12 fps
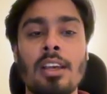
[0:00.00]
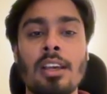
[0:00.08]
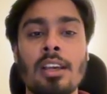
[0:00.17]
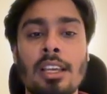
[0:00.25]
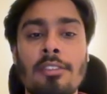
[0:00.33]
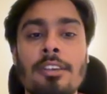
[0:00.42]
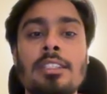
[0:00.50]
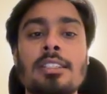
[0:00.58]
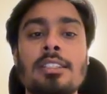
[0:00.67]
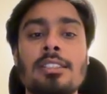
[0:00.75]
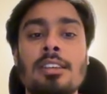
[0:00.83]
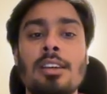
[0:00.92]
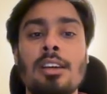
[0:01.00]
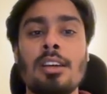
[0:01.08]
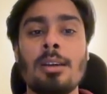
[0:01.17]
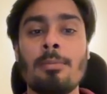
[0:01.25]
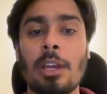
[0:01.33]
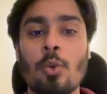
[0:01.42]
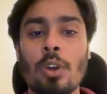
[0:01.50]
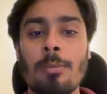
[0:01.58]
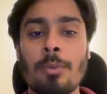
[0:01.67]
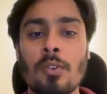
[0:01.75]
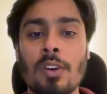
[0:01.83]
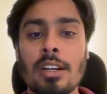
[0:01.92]
Key features.
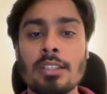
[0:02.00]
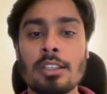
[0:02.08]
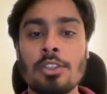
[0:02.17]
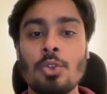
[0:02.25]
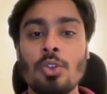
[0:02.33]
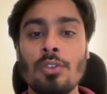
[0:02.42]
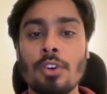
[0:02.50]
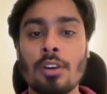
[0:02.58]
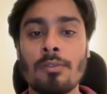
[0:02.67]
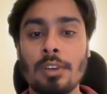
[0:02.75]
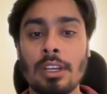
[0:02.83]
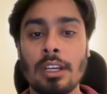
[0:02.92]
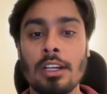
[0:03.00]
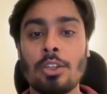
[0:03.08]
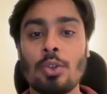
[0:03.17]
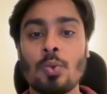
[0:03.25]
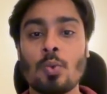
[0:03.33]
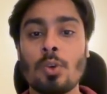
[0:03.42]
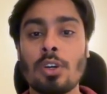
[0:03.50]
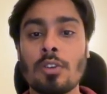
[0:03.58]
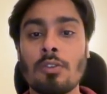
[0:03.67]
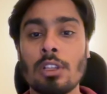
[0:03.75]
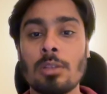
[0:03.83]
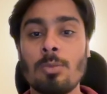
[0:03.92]
BigQuery provides a uniform way to
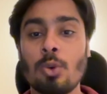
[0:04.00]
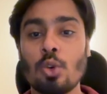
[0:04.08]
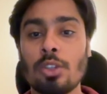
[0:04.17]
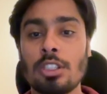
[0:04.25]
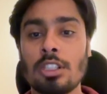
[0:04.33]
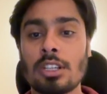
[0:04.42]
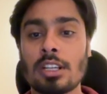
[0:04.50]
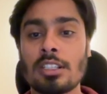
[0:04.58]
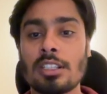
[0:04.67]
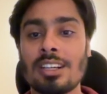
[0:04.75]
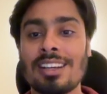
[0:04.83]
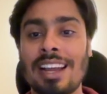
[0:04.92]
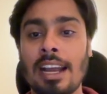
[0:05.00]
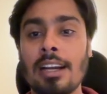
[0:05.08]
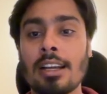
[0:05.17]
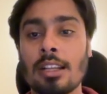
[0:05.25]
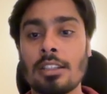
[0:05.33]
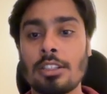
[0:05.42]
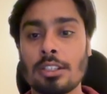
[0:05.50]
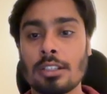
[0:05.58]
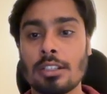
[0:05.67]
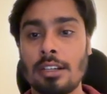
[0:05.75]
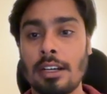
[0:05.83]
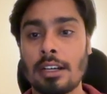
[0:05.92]
work with both structured and
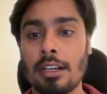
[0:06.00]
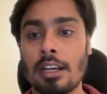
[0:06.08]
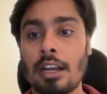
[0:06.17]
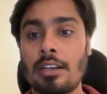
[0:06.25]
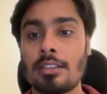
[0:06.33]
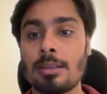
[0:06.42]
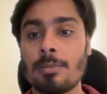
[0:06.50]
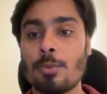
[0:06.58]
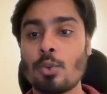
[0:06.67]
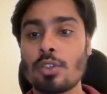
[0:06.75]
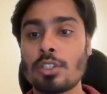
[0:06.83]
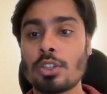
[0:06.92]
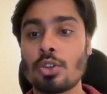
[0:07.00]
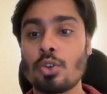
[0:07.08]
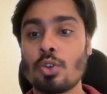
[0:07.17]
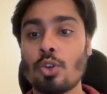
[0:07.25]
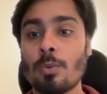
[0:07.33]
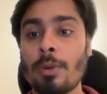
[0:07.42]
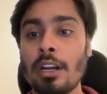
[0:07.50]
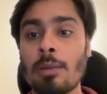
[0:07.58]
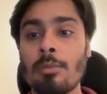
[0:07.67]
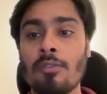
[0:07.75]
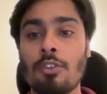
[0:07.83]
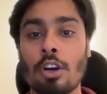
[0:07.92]
unstructured data and supports open
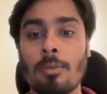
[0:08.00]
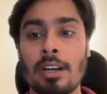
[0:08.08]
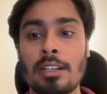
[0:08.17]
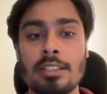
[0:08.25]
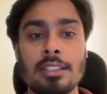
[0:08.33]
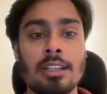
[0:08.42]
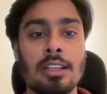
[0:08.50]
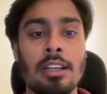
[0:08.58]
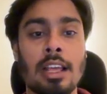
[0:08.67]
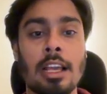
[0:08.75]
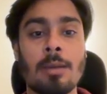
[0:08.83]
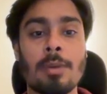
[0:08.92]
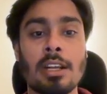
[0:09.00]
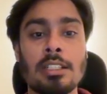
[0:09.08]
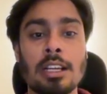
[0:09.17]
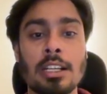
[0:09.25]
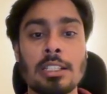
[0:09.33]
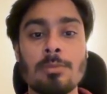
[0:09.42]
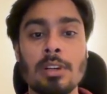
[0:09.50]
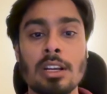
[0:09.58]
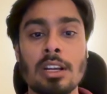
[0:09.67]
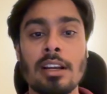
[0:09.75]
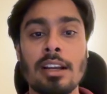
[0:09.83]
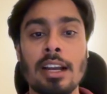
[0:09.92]
table formats like Apache
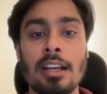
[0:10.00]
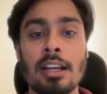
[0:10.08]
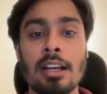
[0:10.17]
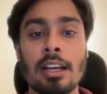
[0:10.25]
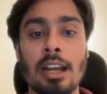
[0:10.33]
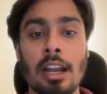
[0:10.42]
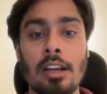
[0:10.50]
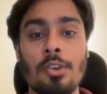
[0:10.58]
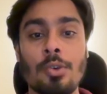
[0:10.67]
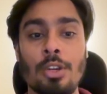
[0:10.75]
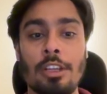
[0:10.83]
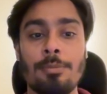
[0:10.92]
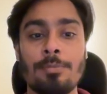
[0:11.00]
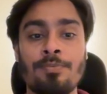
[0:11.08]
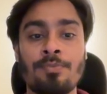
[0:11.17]
Iceberg, Delta, and Hoodie.